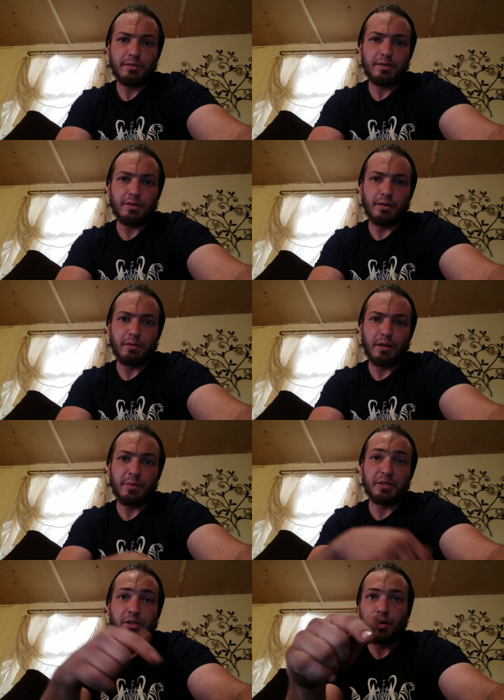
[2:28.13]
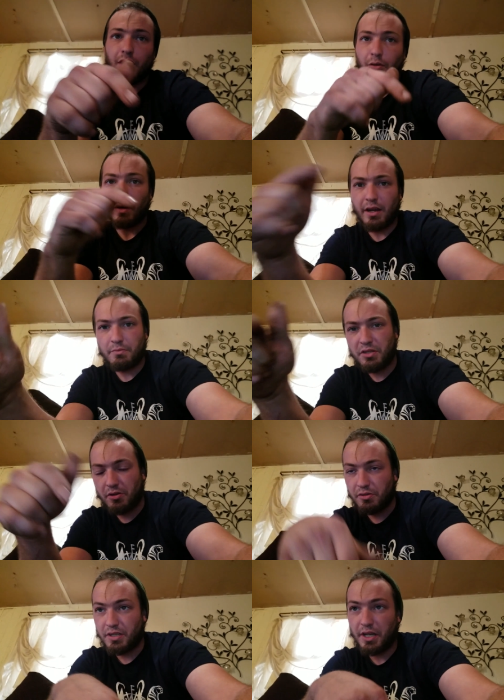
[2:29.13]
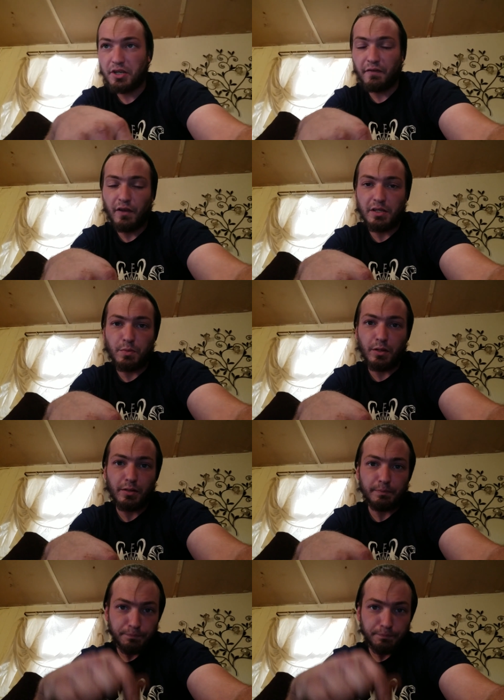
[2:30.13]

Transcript: So I'm going to start a random Central Station Facebook